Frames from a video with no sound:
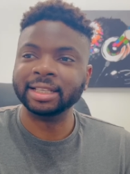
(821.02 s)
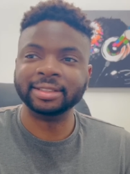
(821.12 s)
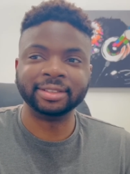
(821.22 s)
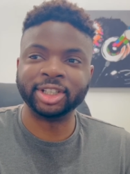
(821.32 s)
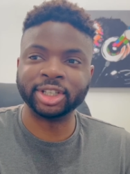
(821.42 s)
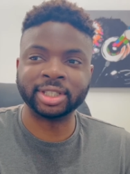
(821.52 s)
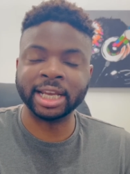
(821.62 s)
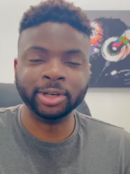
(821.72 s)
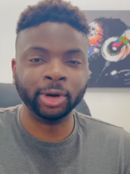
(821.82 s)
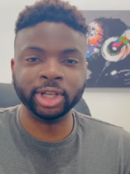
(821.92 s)
just
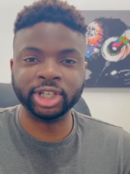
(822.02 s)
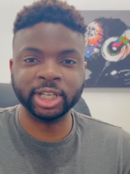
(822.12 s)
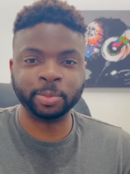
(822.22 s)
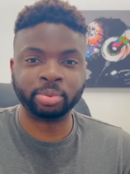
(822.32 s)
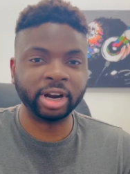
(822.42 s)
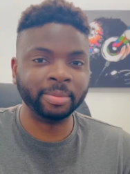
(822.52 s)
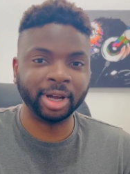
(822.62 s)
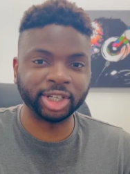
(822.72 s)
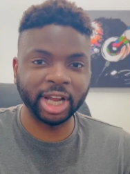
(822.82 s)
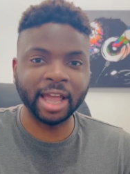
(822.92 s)
technology is pretty
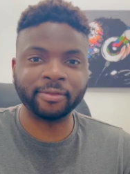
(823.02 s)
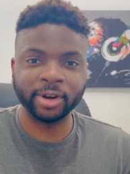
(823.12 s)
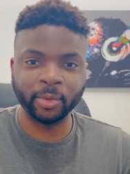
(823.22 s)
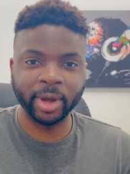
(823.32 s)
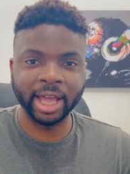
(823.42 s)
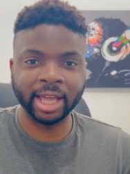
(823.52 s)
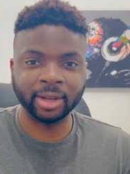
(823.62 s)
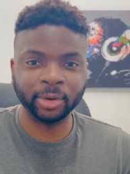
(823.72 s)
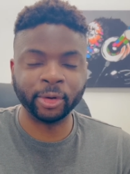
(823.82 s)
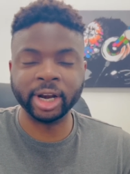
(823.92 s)
much everywhere,
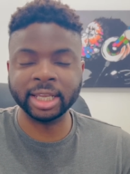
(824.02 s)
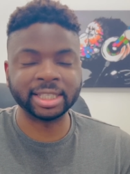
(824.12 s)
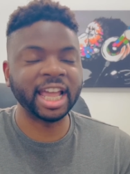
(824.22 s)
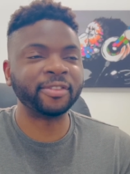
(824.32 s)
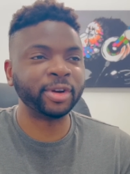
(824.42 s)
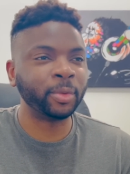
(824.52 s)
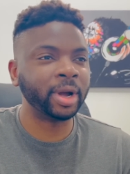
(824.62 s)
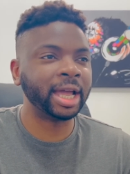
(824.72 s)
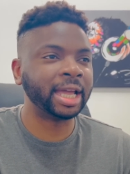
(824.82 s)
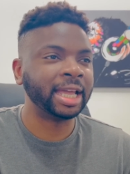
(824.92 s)
or at least
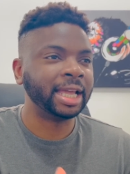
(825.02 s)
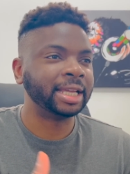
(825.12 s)
everywhere